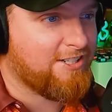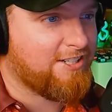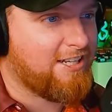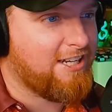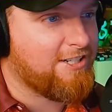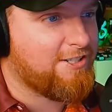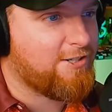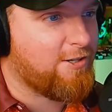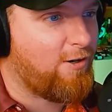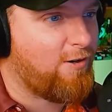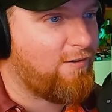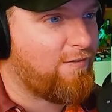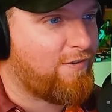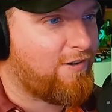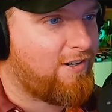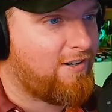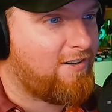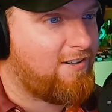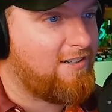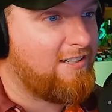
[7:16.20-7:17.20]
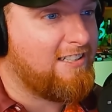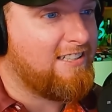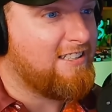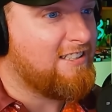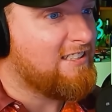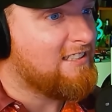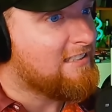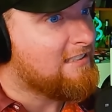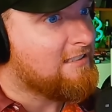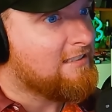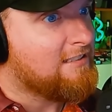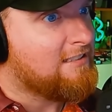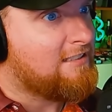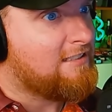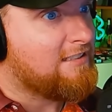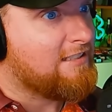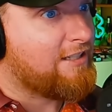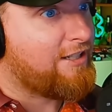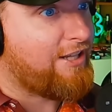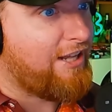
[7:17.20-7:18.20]
gets over.
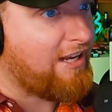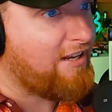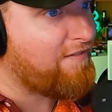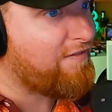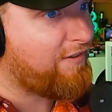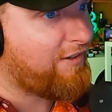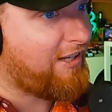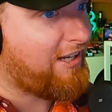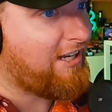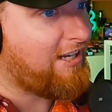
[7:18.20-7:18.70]
Thankfully,